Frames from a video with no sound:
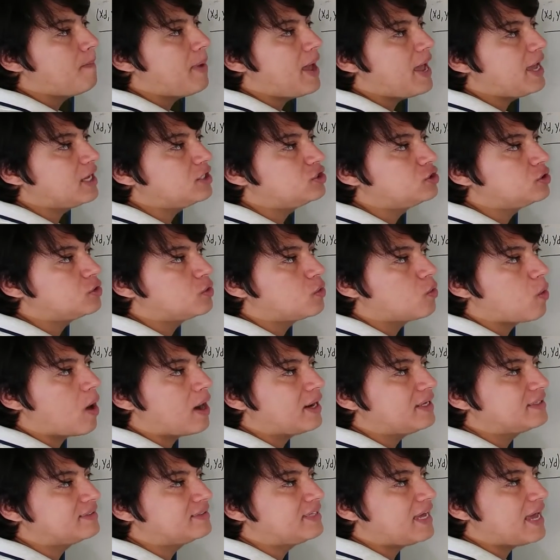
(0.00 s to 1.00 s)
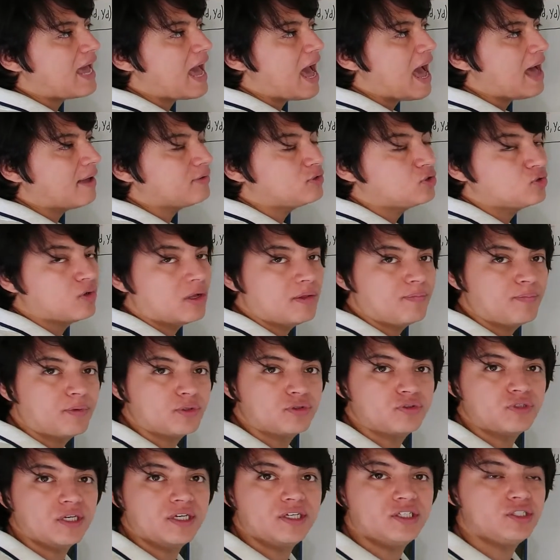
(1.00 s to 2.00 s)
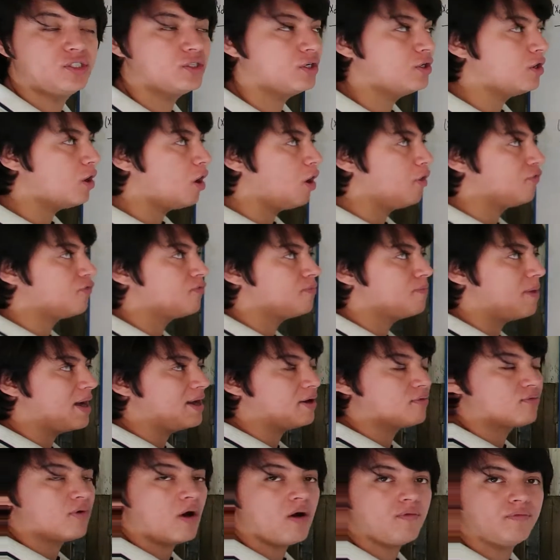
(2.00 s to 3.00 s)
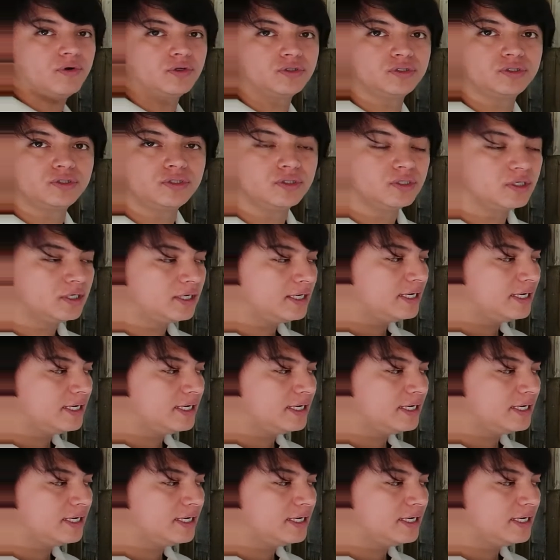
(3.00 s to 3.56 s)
measure what is the actual position of my robot?